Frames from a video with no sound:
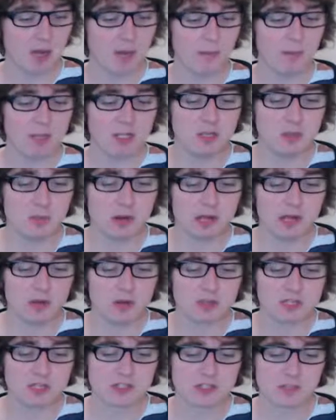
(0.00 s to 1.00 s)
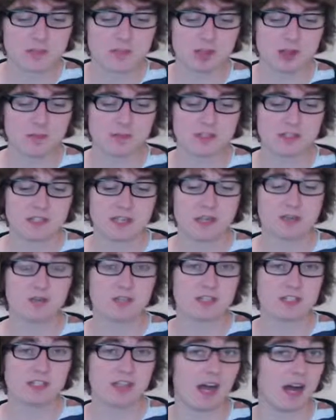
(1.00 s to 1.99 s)
but you might also sometimes see it
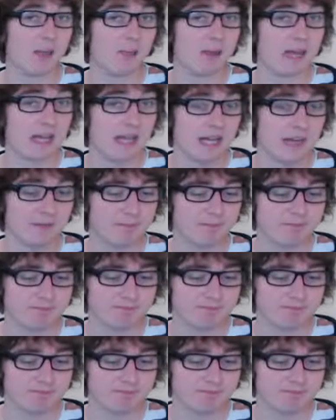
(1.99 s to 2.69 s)
written up here.